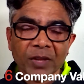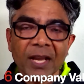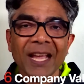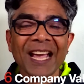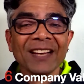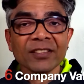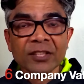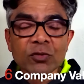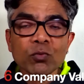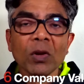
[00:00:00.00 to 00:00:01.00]
And
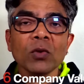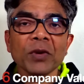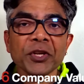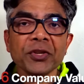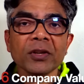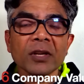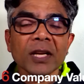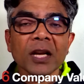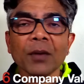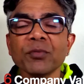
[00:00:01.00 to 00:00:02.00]
this valuation
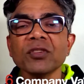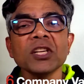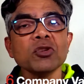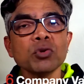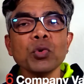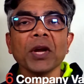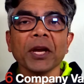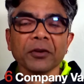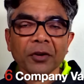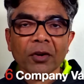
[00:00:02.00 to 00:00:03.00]
comes in 2
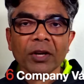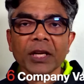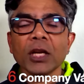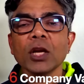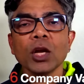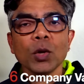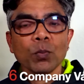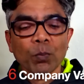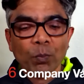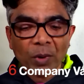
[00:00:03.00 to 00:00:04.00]
categories:
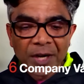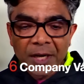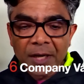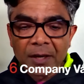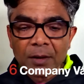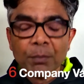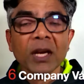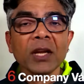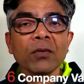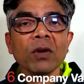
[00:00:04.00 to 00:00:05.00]

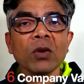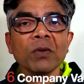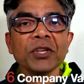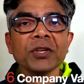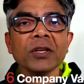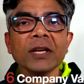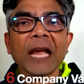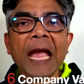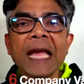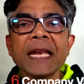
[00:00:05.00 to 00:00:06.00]
pre-money valuation
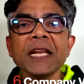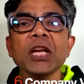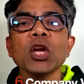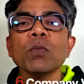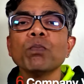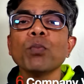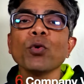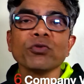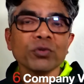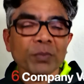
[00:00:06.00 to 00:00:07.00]
and
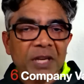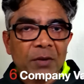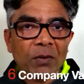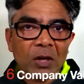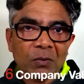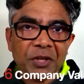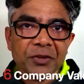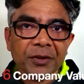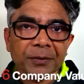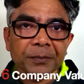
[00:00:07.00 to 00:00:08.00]
post-money valuation.
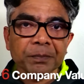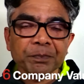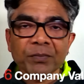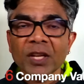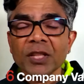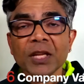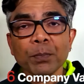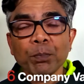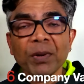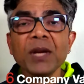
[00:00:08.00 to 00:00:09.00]
The
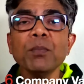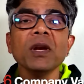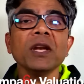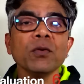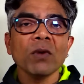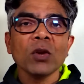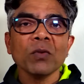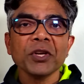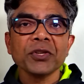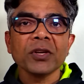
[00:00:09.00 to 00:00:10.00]
pre-money
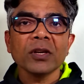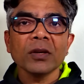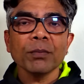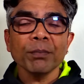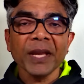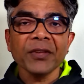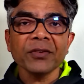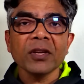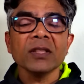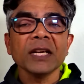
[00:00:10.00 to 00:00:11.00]
valuation means
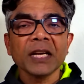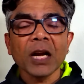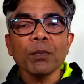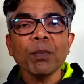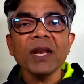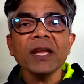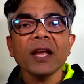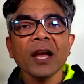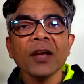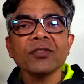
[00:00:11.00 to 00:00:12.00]
that company
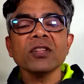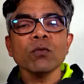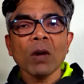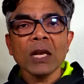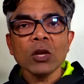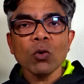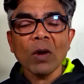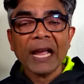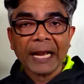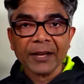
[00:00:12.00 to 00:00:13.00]
has the value
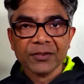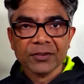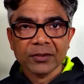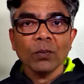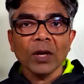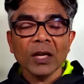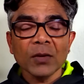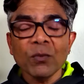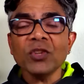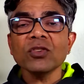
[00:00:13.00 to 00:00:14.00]
X,
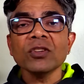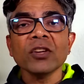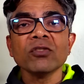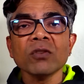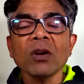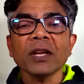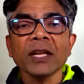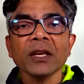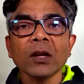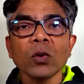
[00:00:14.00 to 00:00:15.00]
which does not
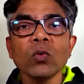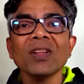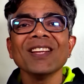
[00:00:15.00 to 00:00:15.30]
include